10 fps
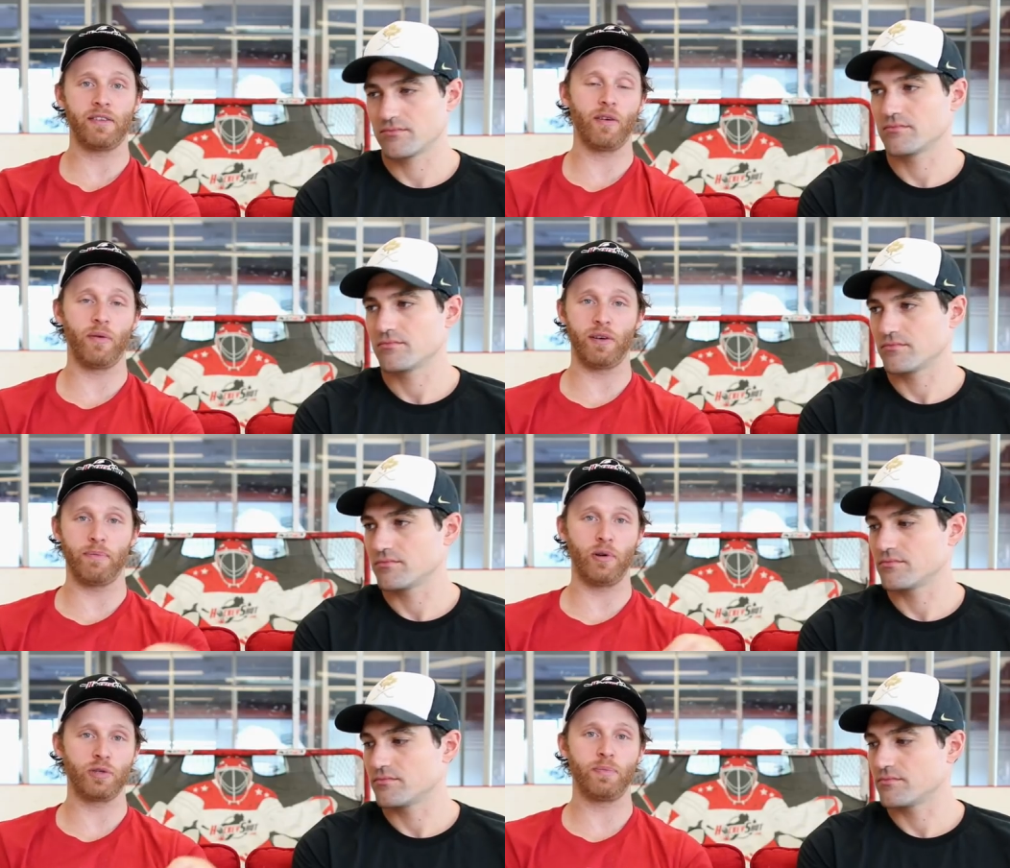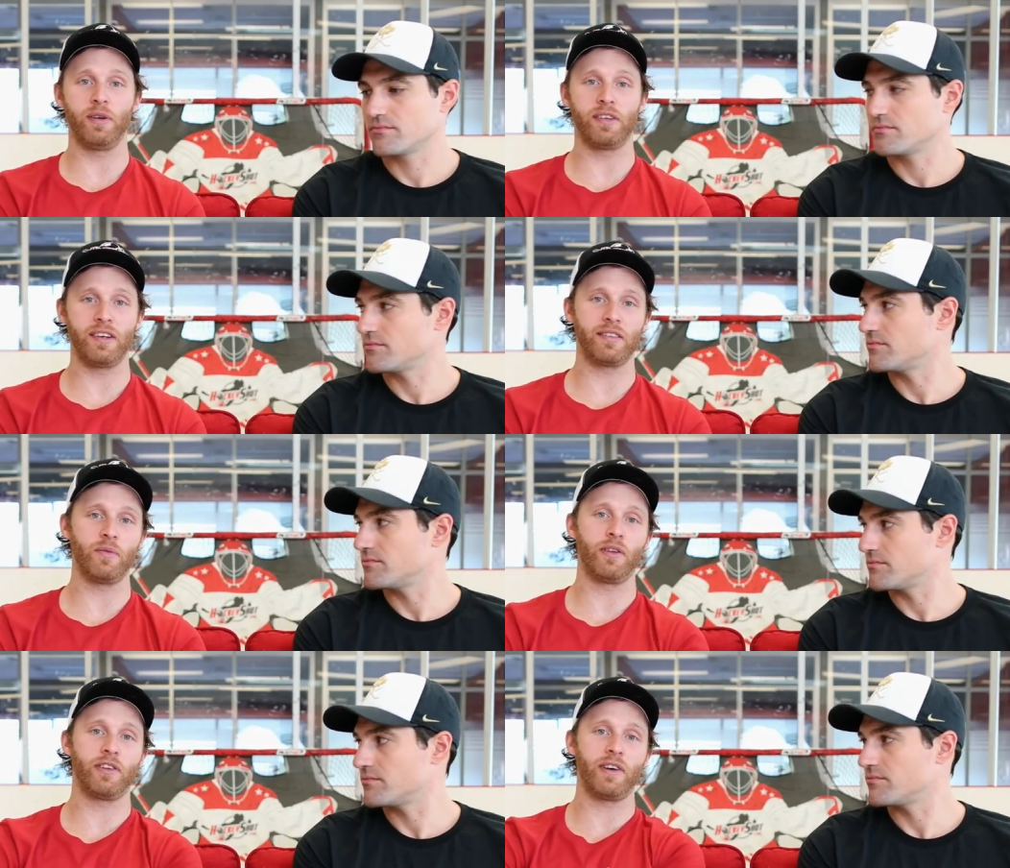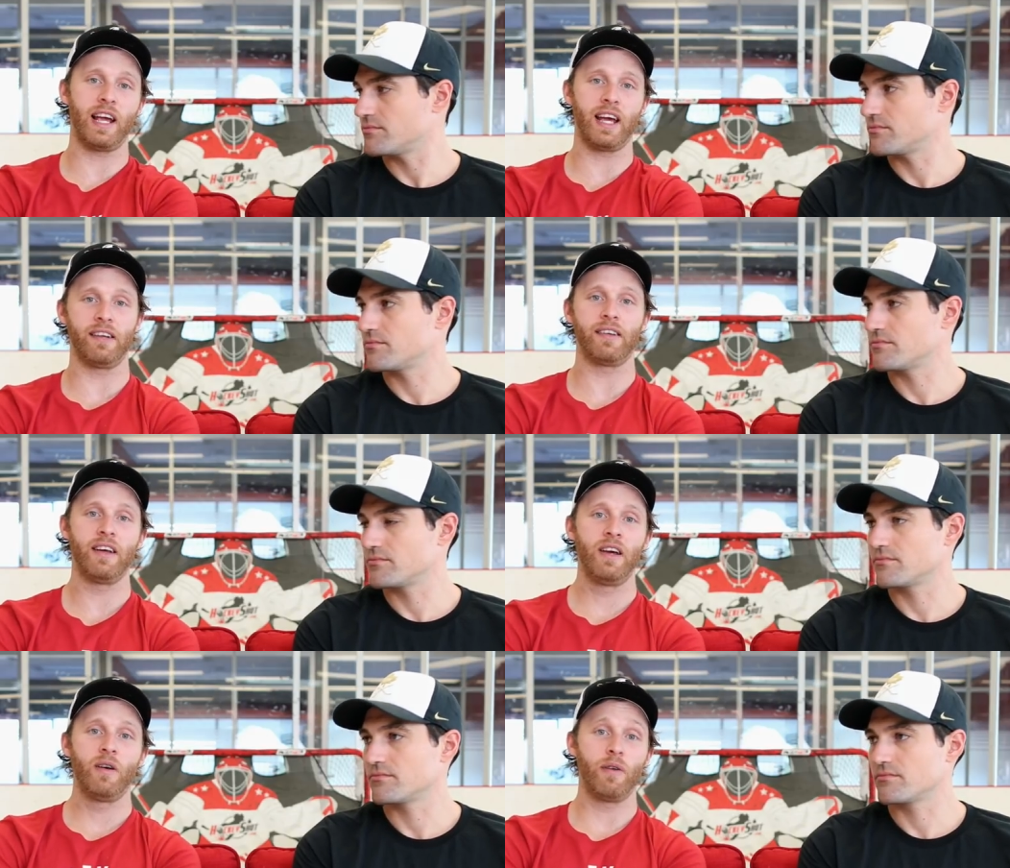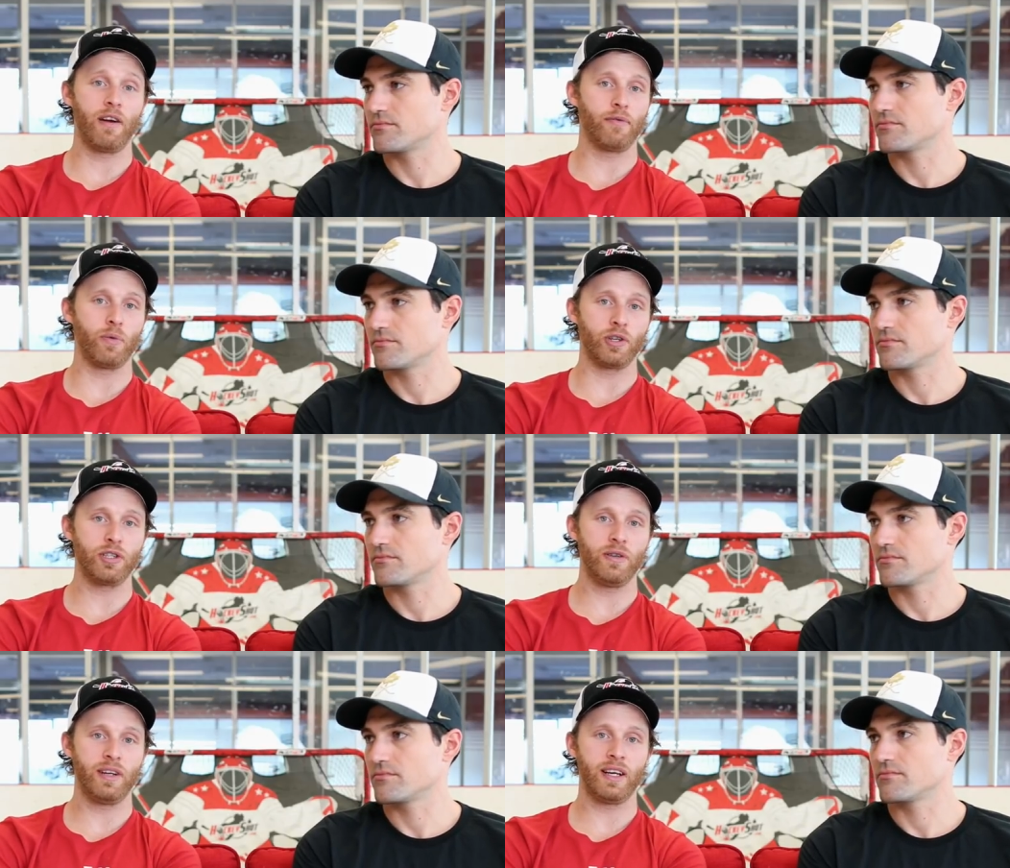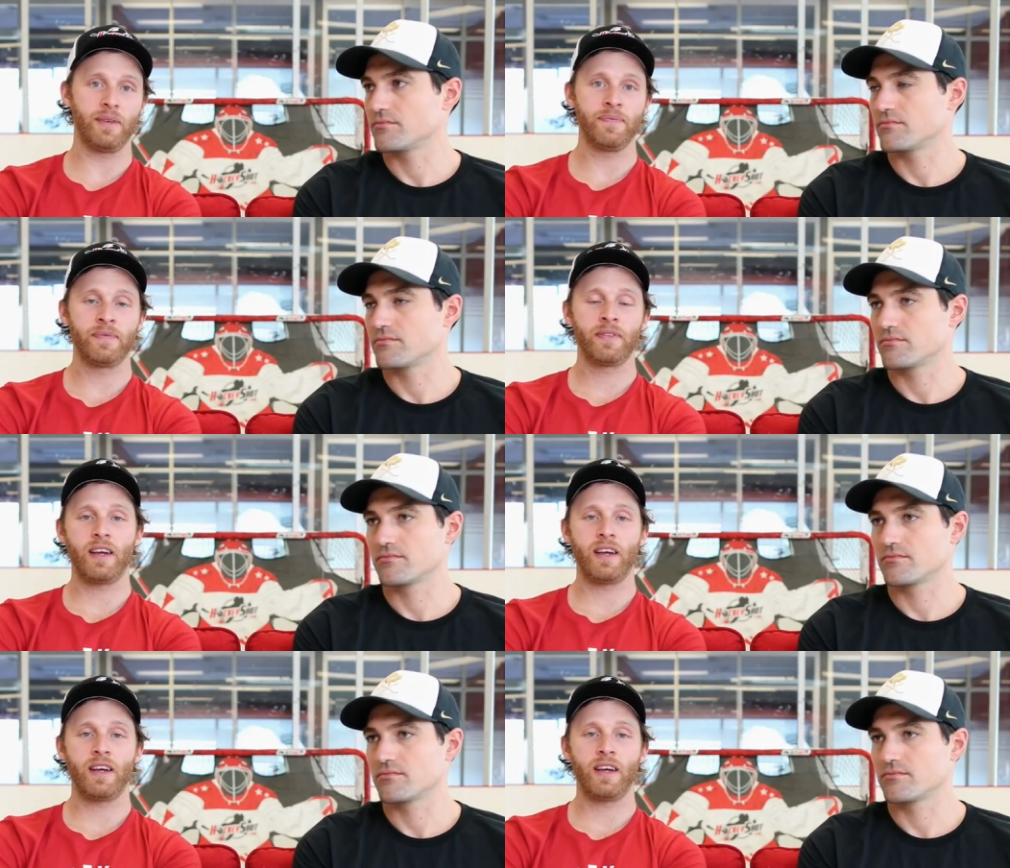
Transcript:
Speaker 1: There's always a push-pull system with your hands whenever we're shooting.